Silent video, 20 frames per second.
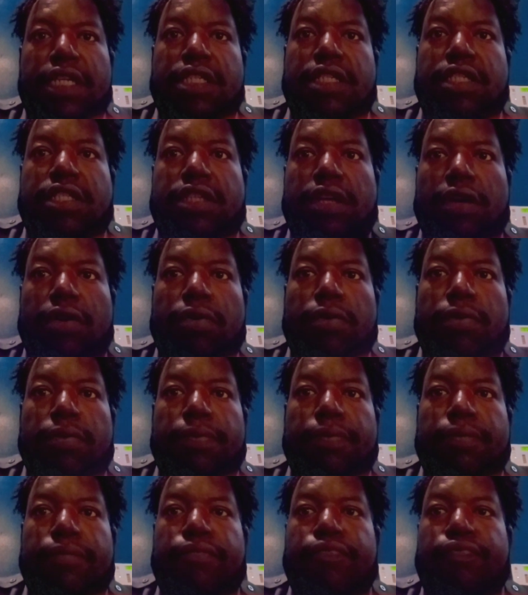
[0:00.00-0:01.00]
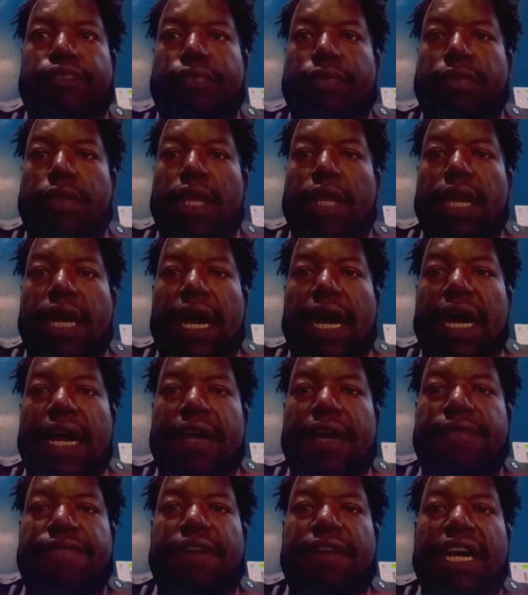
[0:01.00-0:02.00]
So
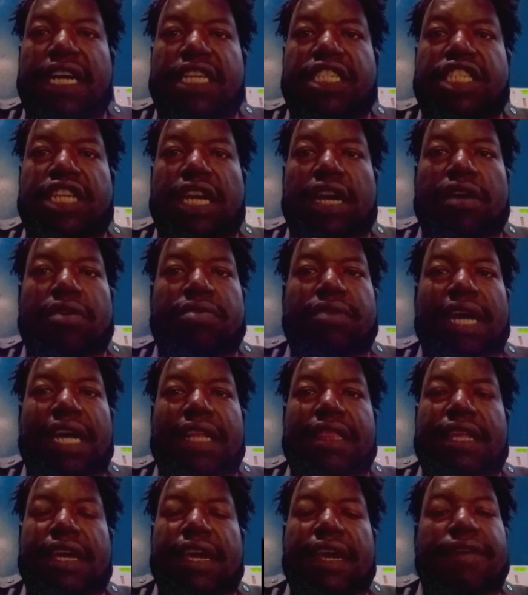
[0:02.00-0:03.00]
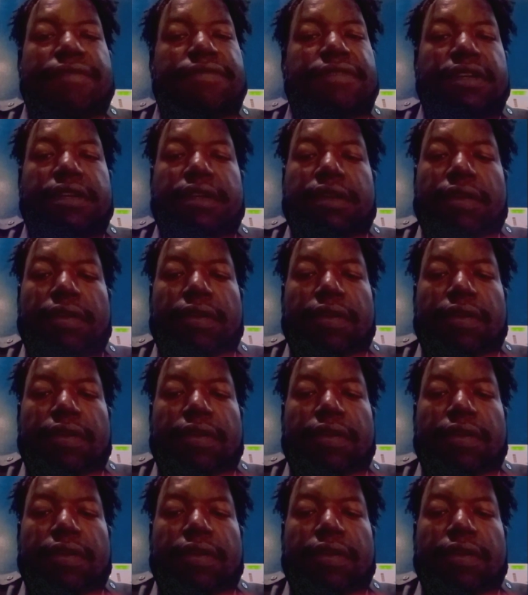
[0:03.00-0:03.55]
I advise y'all not to ever